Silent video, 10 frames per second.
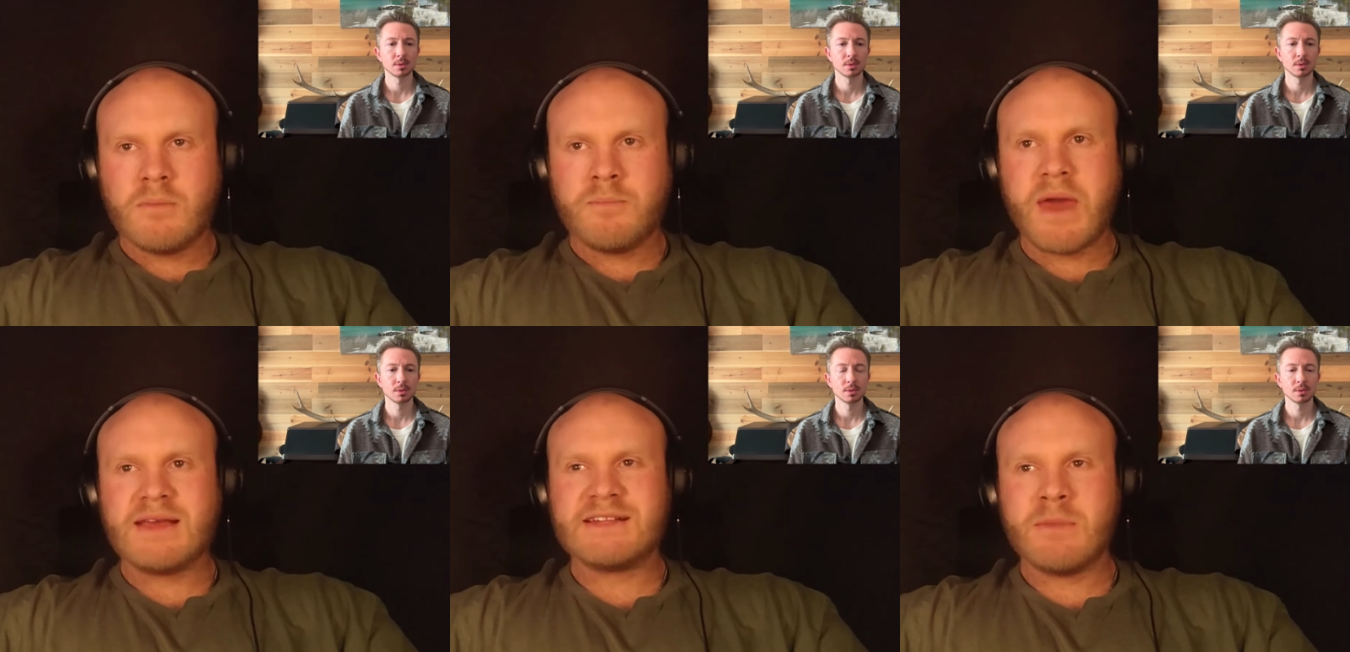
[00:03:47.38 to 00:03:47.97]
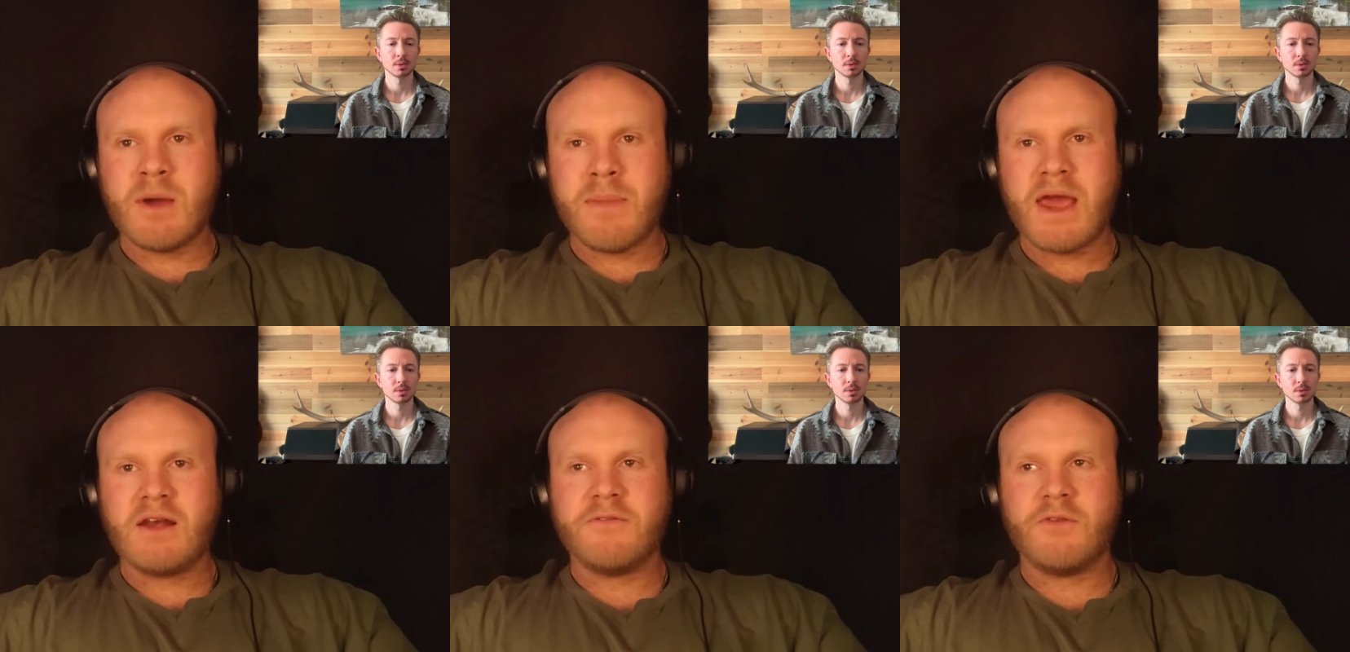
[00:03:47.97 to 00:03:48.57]
Speaker 1: Basically, my
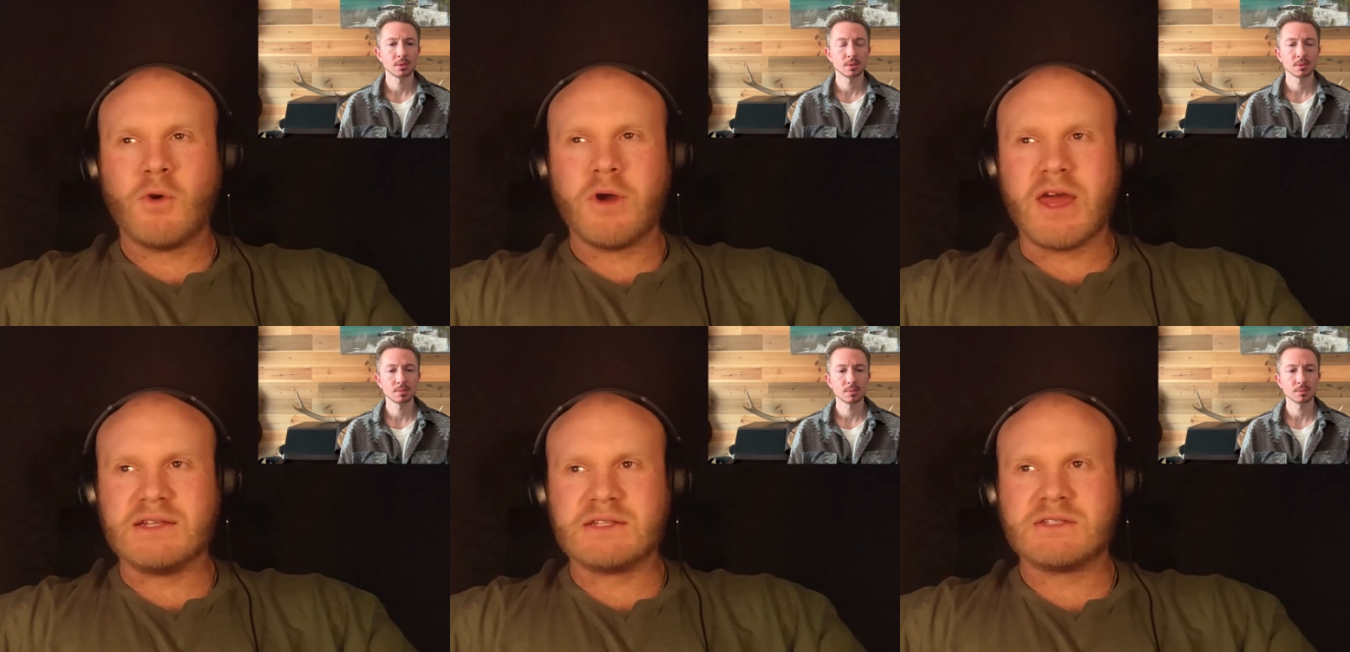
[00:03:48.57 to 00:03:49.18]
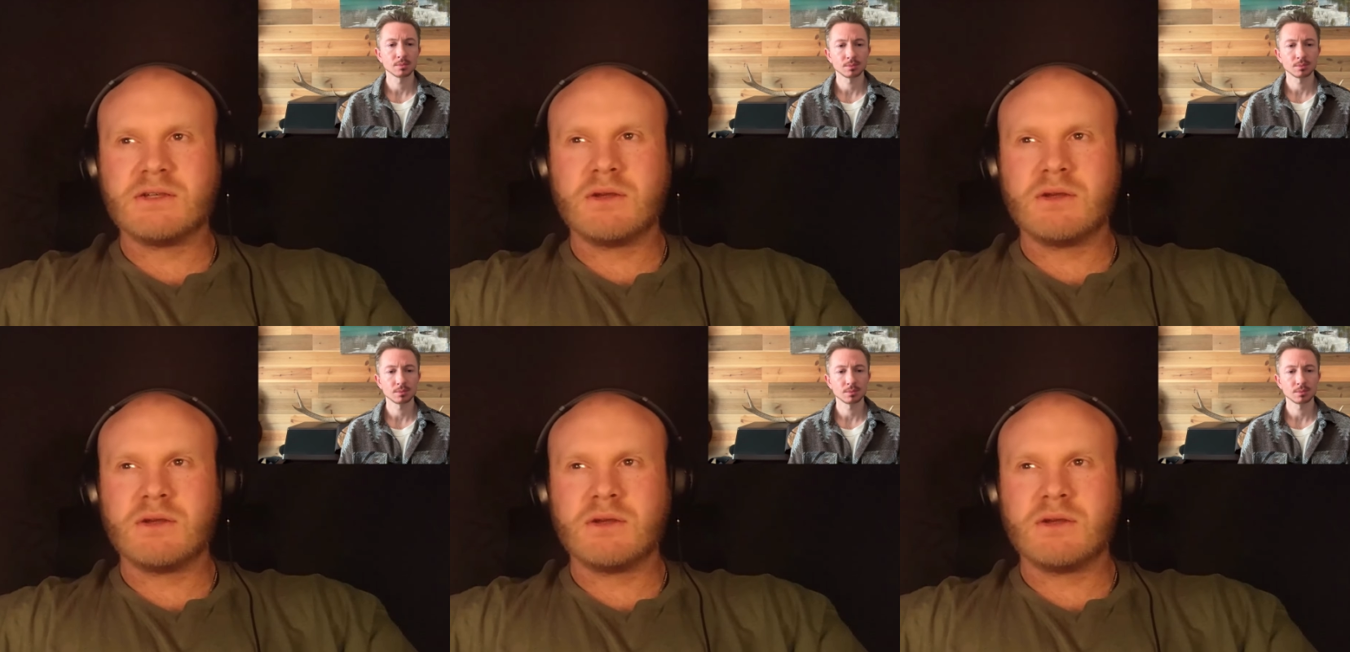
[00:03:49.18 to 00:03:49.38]
main thought is,